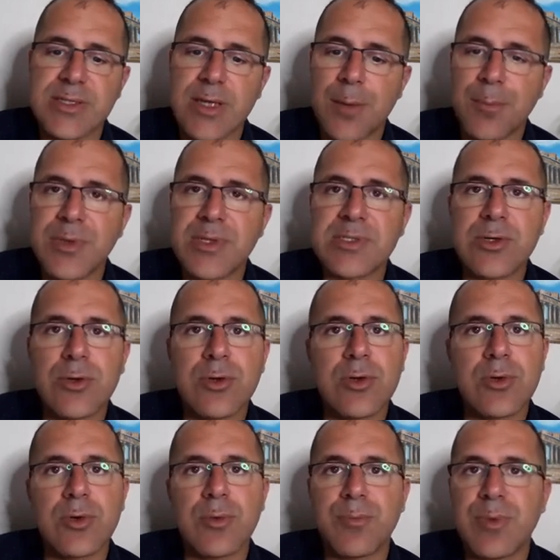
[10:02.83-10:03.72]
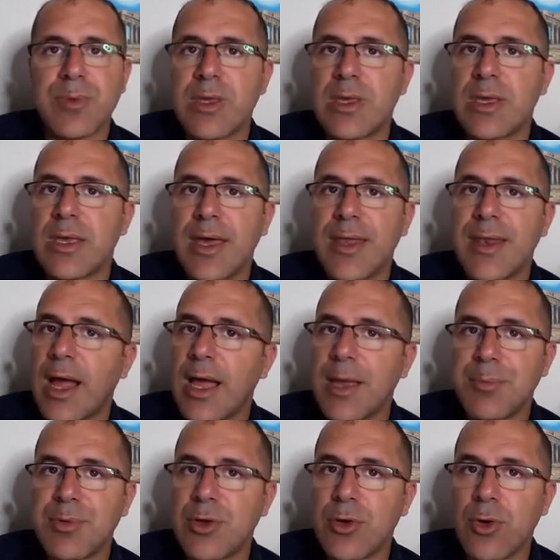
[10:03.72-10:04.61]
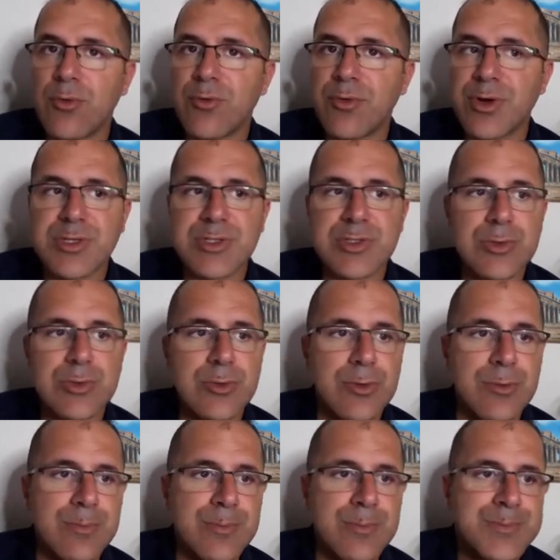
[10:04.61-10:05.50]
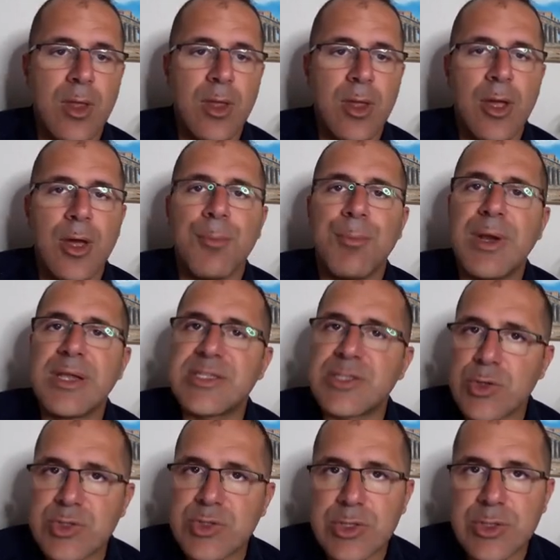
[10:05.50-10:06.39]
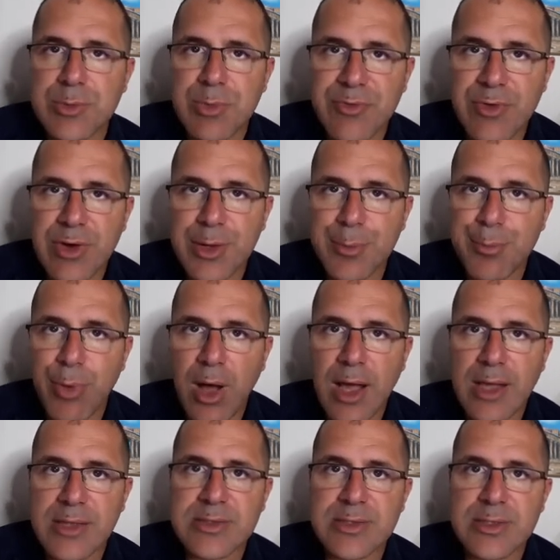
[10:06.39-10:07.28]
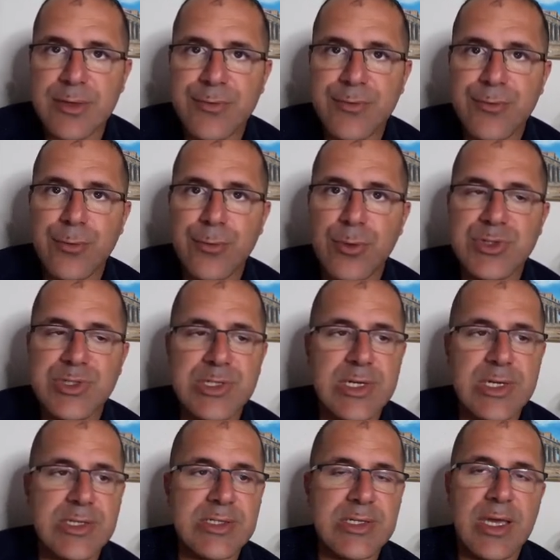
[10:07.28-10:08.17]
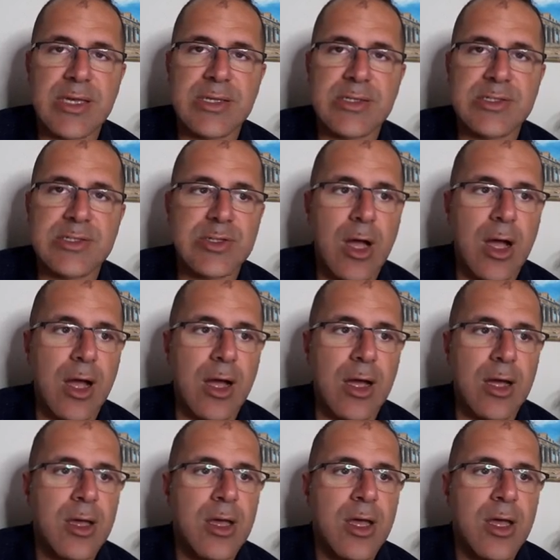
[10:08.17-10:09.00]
company is going to be an IPO very soon, but it's also going to be very positive for GSK's stock.